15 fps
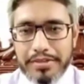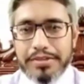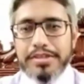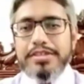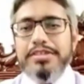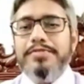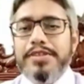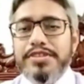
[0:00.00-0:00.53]

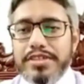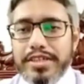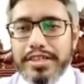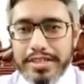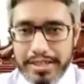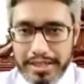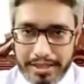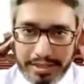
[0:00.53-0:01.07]
These
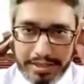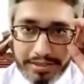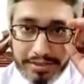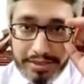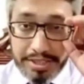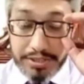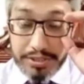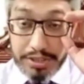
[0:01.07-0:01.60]
basically are
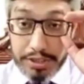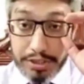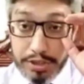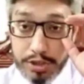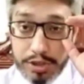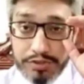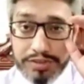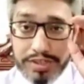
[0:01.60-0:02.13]
three
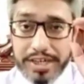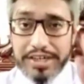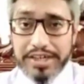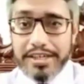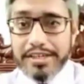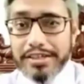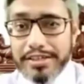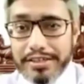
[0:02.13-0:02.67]
stages of
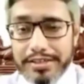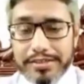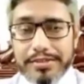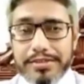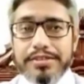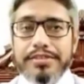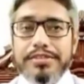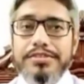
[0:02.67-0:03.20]
writing
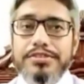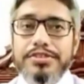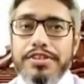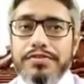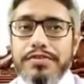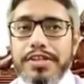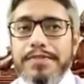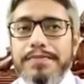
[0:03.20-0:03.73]
the
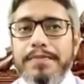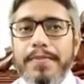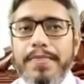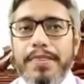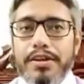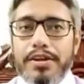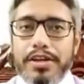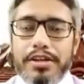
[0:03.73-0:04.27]
CV.
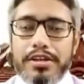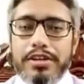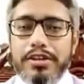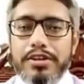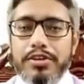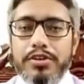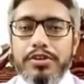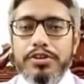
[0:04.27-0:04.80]

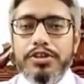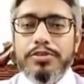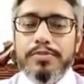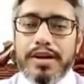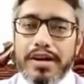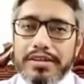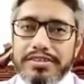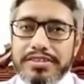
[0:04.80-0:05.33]
On your
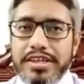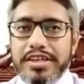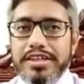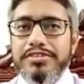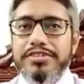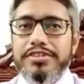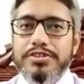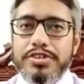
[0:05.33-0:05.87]
mark
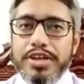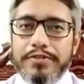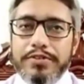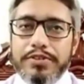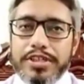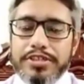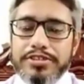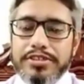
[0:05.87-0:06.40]
stage, you have
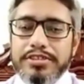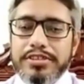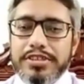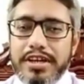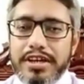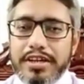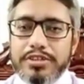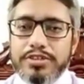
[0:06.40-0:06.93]
to research the
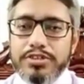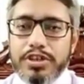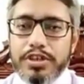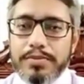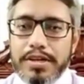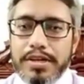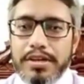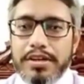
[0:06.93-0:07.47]
target
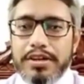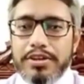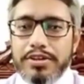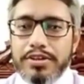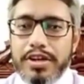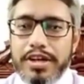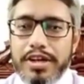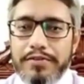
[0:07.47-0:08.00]
job.
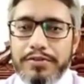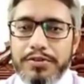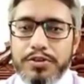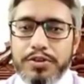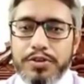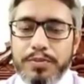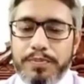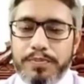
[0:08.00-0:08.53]
You have
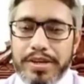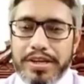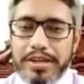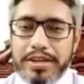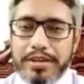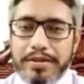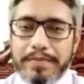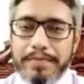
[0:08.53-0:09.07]
to
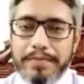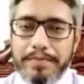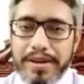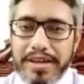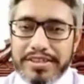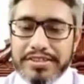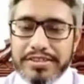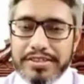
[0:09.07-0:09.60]
pick
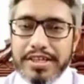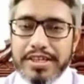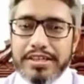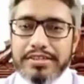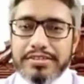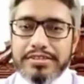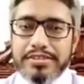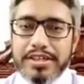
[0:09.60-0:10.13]
best
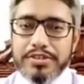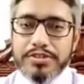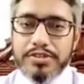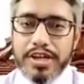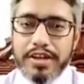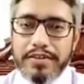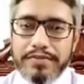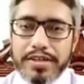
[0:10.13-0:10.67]
things that
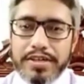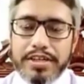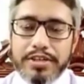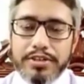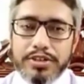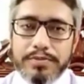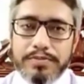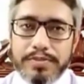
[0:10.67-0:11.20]
you have done
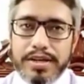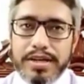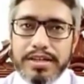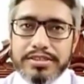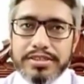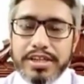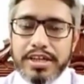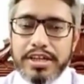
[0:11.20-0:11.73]
in your
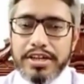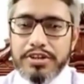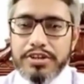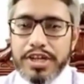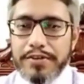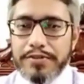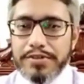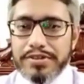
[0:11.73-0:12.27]
past.
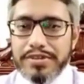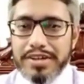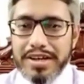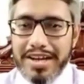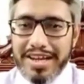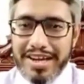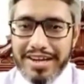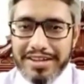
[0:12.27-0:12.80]
You have to
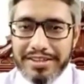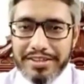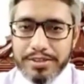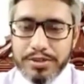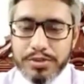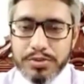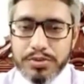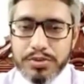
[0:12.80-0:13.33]
relate the
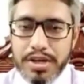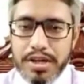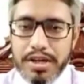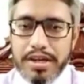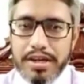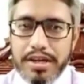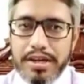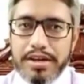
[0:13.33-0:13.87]
two,
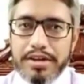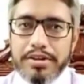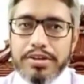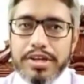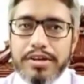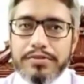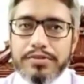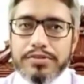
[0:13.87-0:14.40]
and
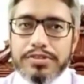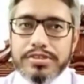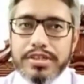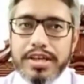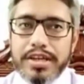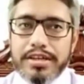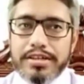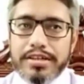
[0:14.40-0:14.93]
you have to
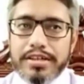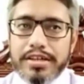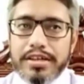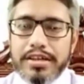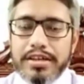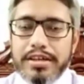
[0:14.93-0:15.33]
select.